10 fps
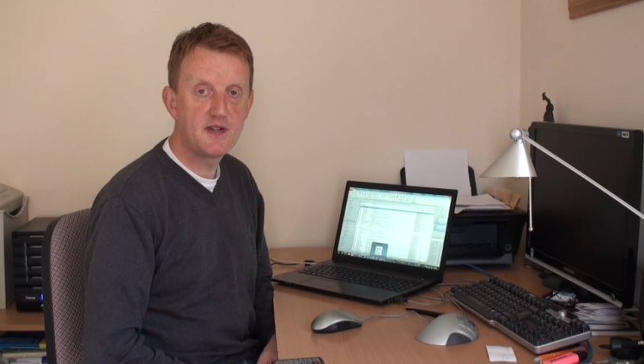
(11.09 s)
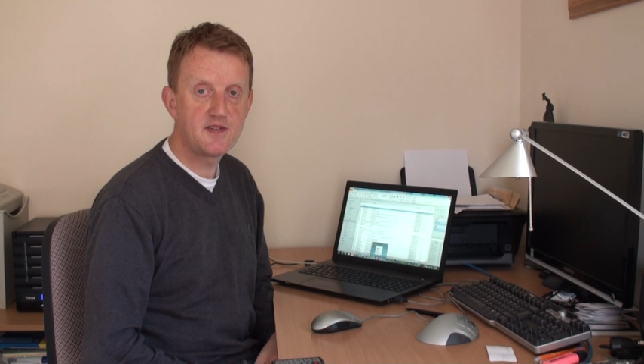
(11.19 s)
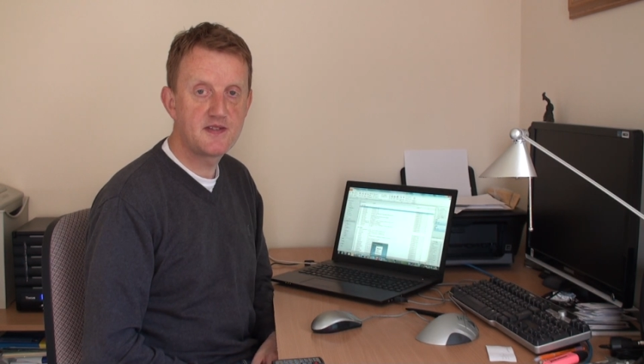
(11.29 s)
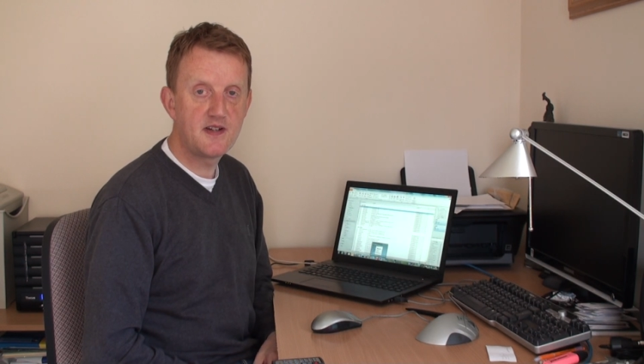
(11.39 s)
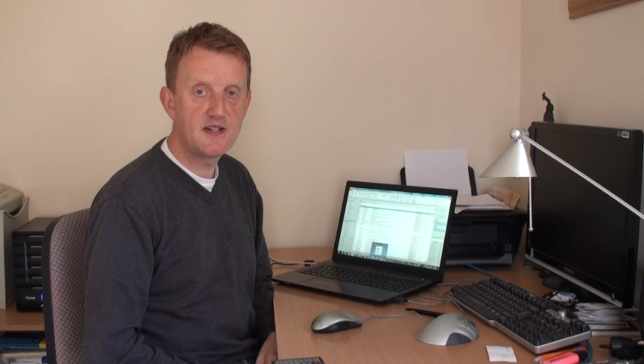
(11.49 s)
but
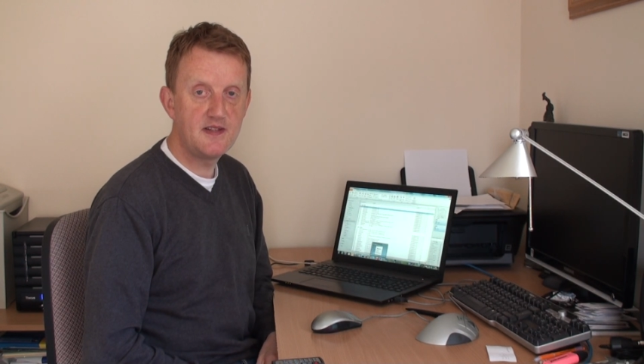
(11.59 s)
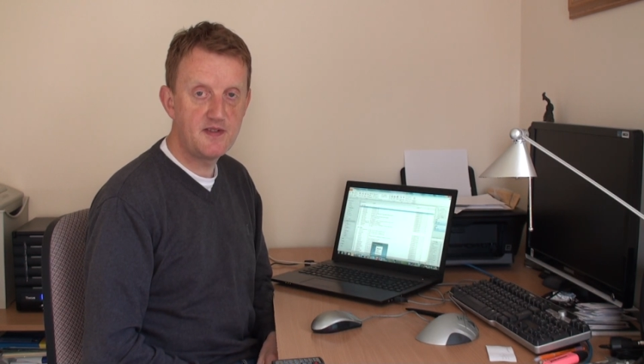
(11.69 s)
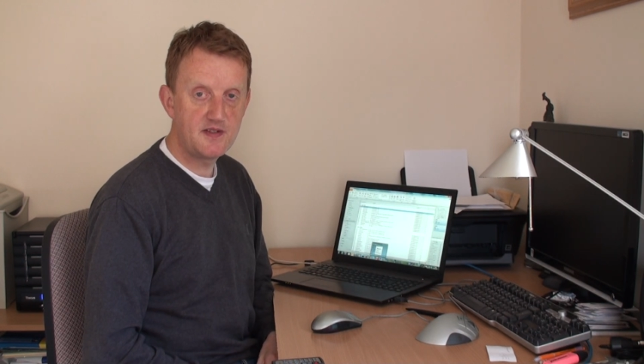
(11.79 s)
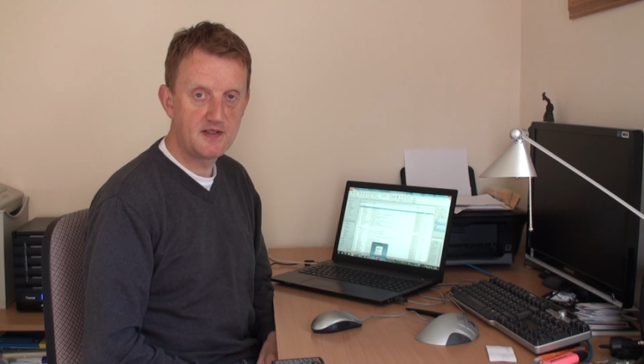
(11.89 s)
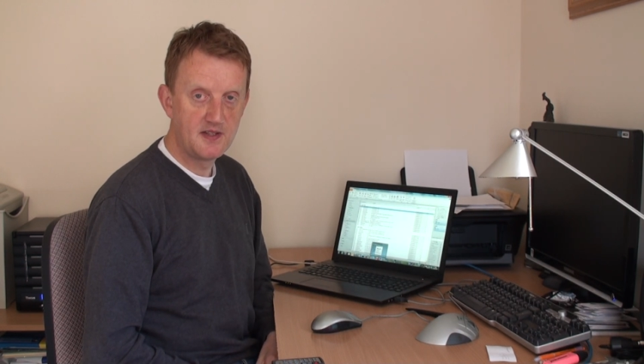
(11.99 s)
I just thought I'd
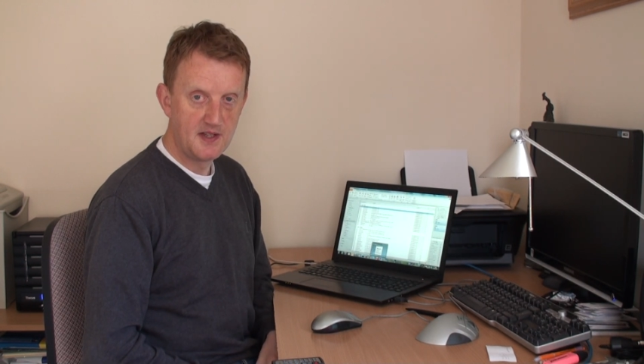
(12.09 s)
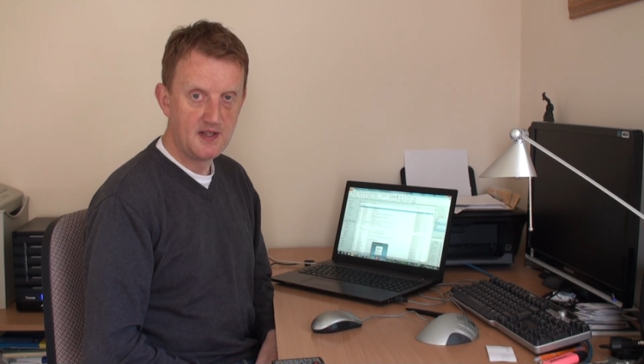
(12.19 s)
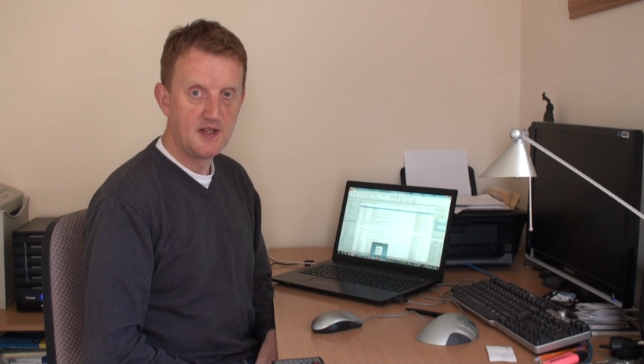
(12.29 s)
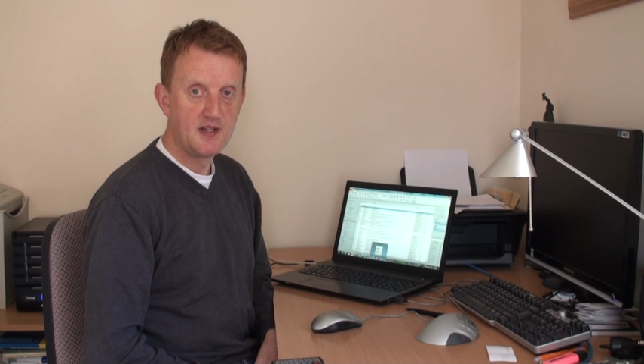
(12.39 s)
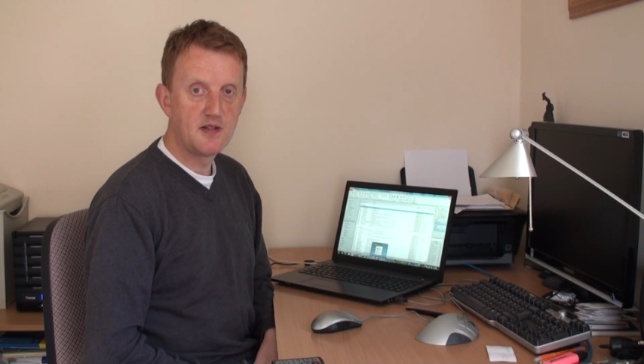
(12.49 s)
give you
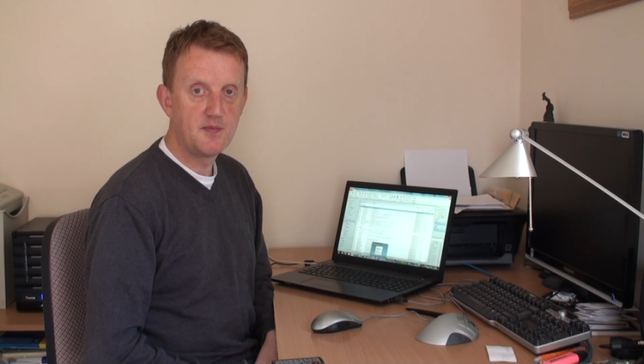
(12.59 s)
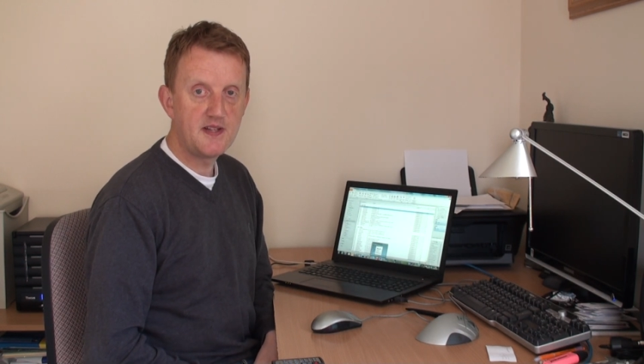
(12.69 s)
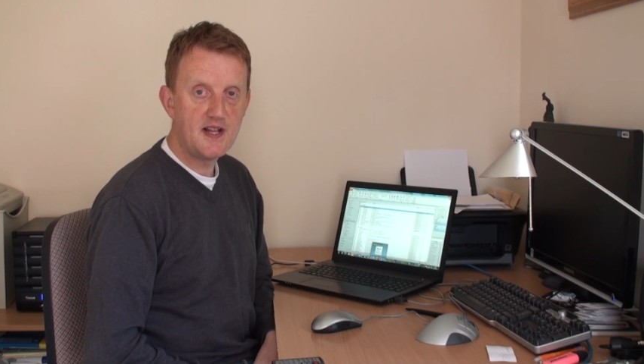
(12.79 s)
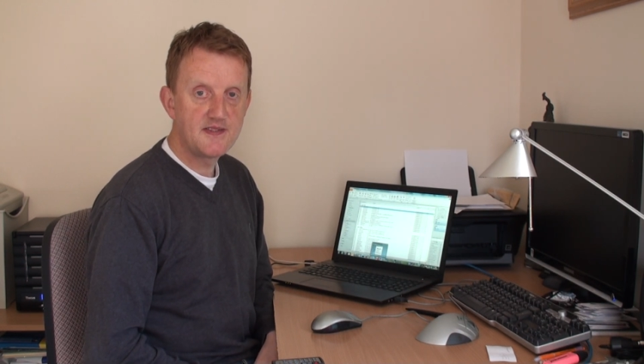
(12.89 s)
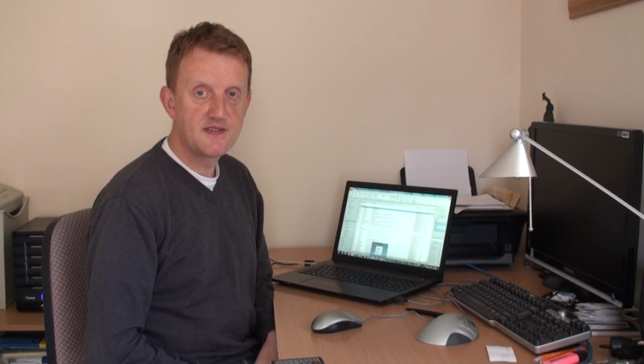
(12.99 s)
a couple
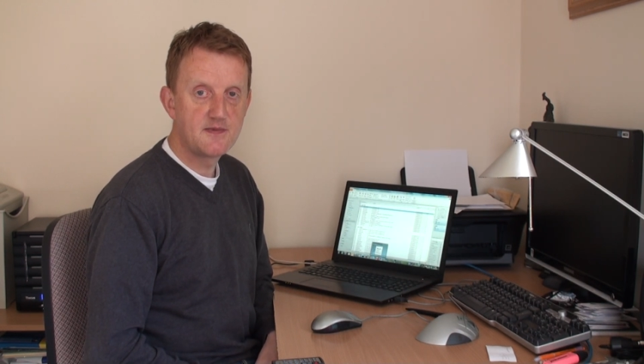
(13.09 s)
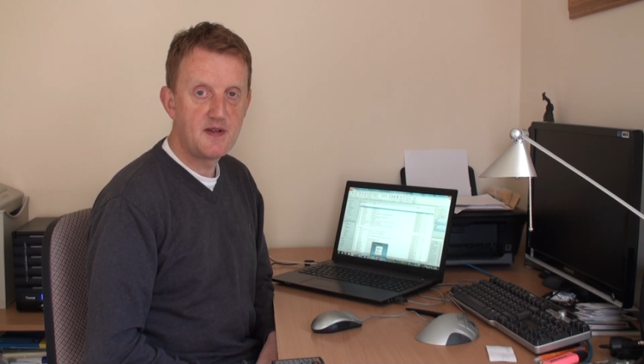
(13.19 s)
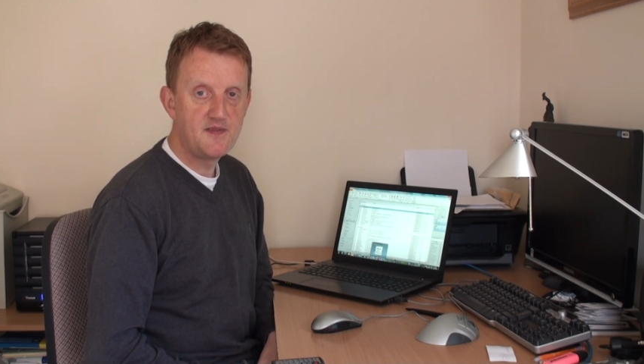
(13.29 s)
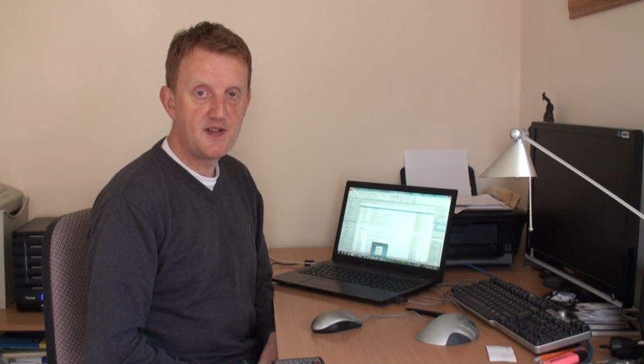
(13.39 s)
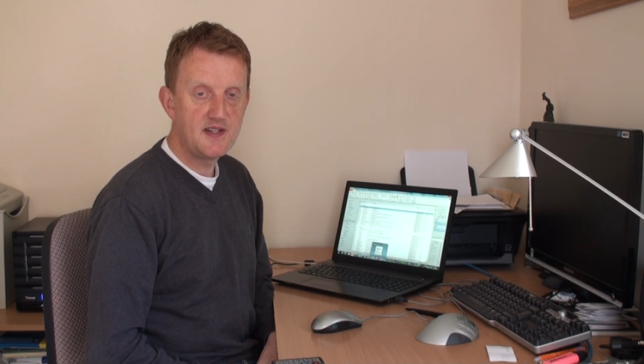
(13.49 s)
of the answers as
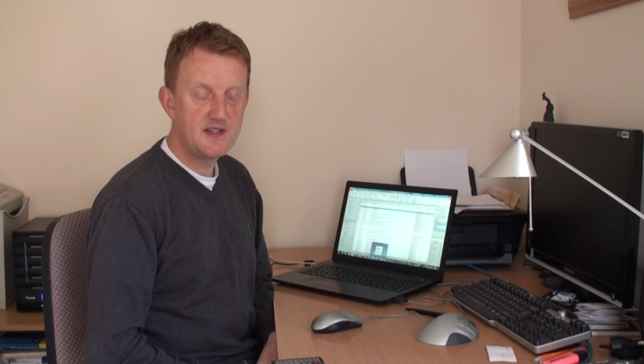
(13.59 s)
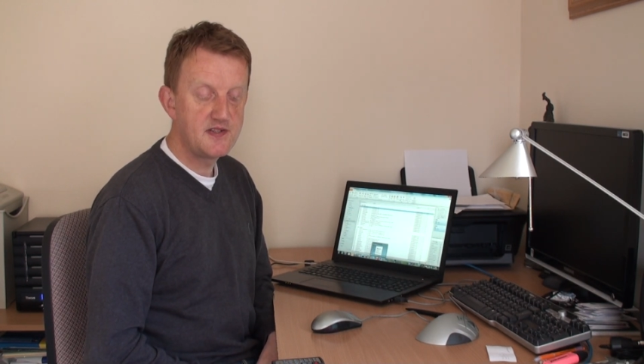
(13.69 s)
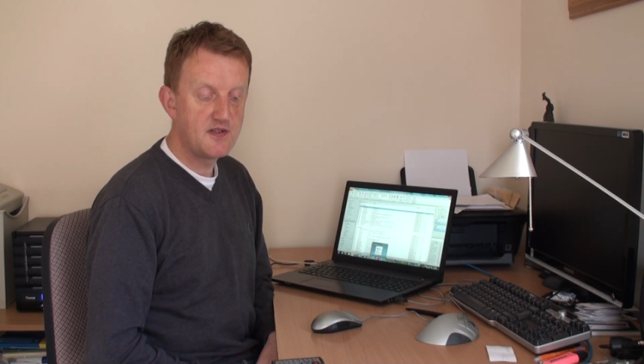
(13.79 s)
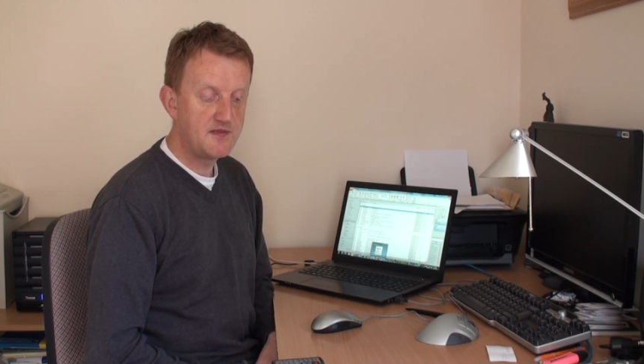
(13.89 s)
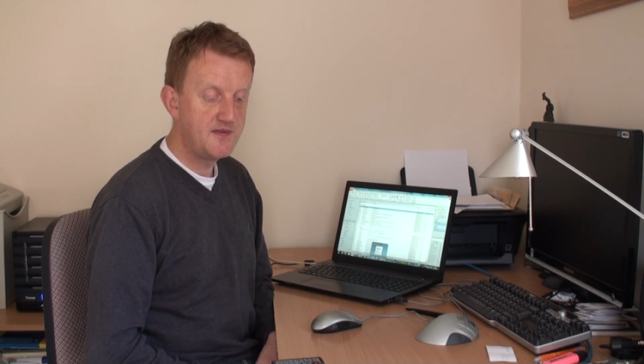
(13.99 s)
well via this
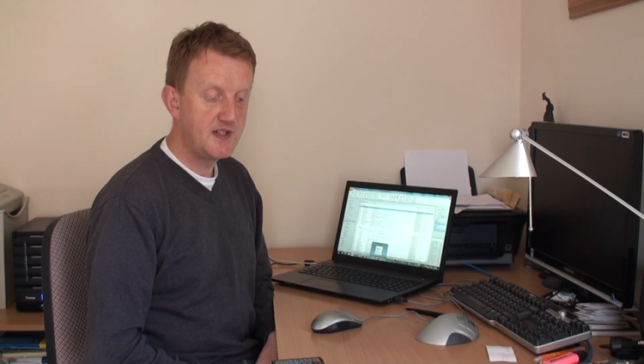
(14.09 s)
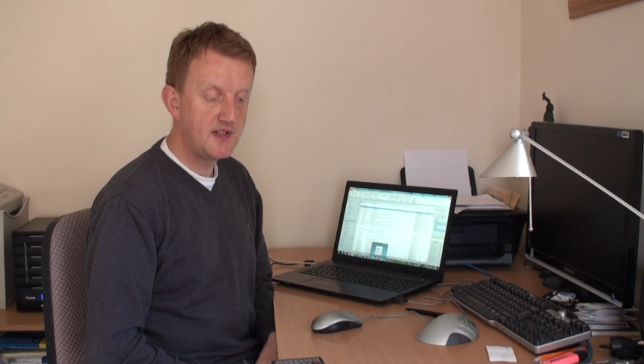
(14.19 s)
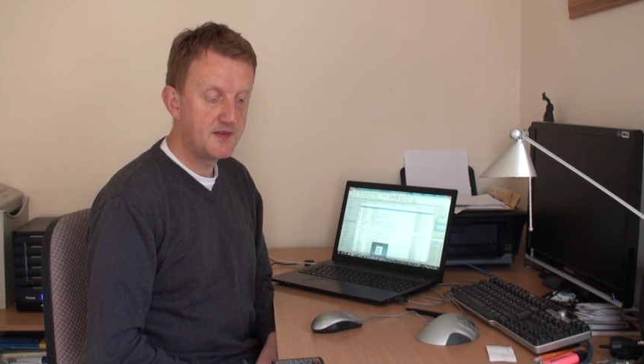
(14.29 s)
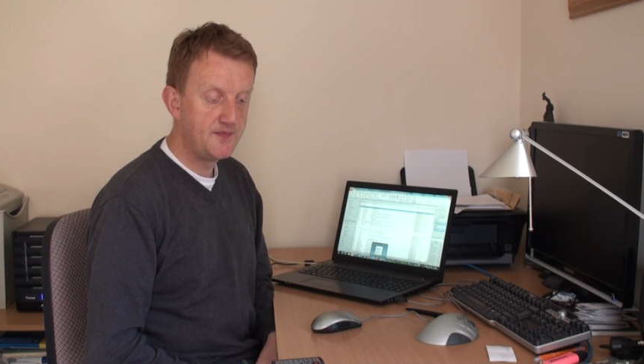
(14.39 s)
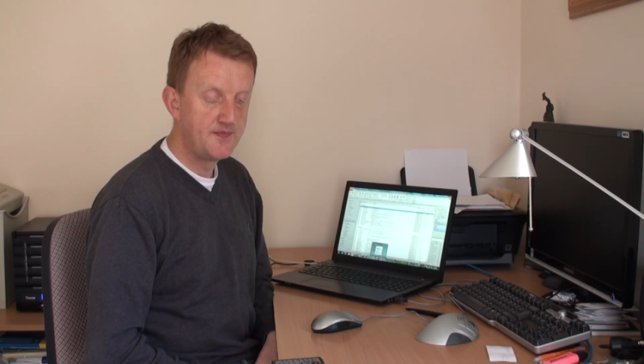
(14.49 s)
short
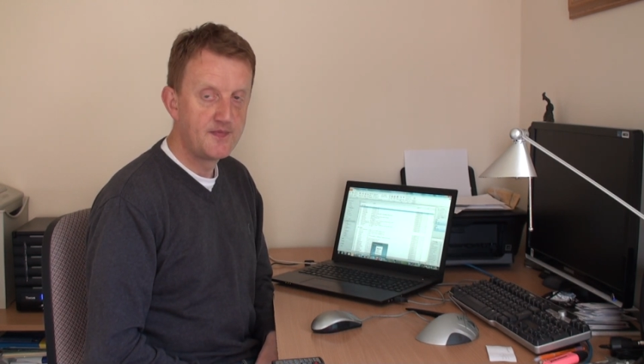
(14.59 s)
video.